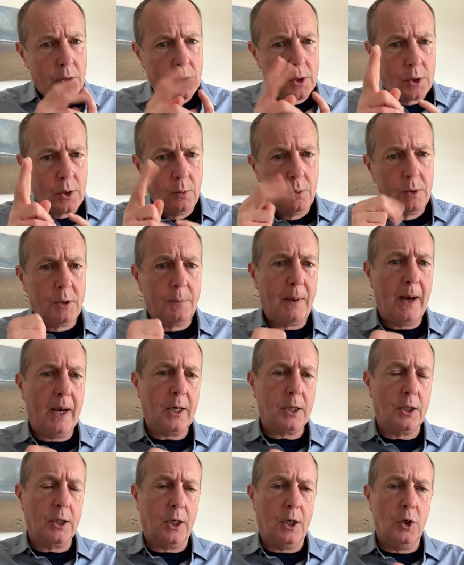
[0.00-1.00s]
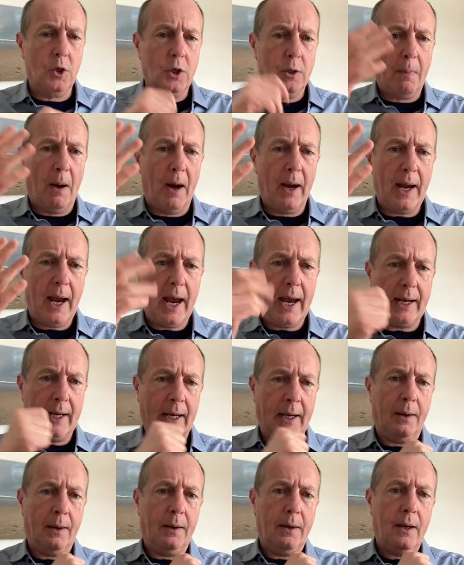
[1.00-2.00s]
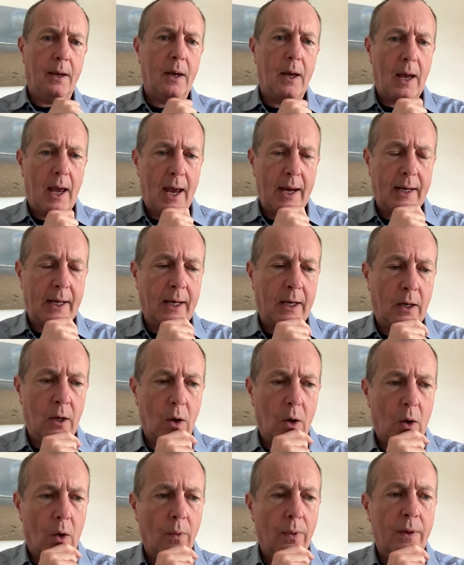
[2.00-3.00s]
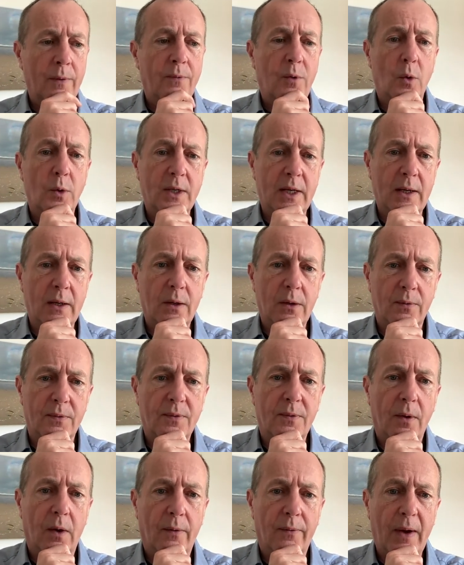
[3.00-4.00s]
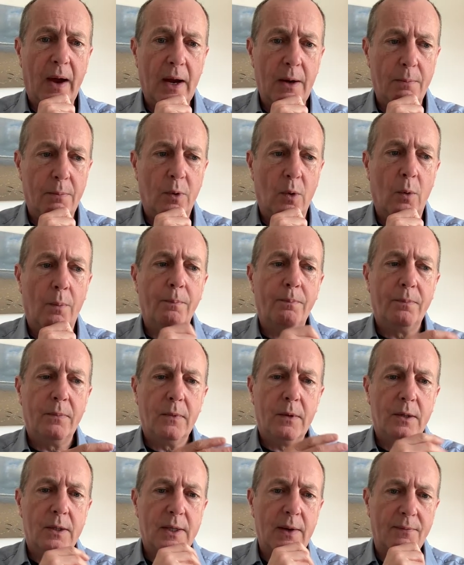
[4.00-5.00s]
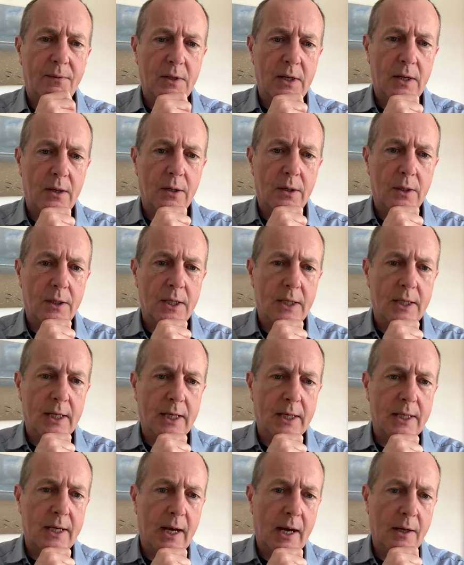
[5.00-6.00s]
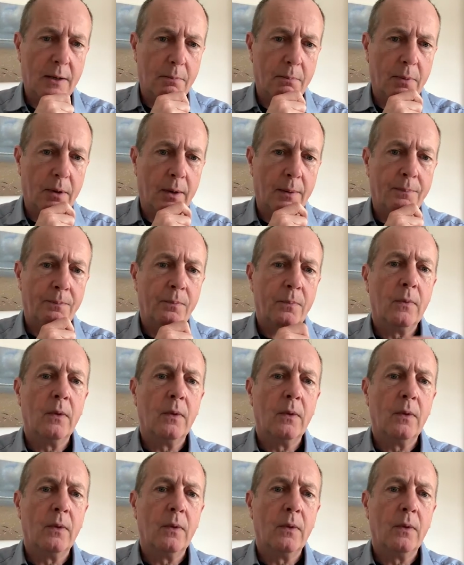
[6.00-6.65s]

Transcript: Two were to be executed by hanging on the 14th of April, 1736 in Edinburgh.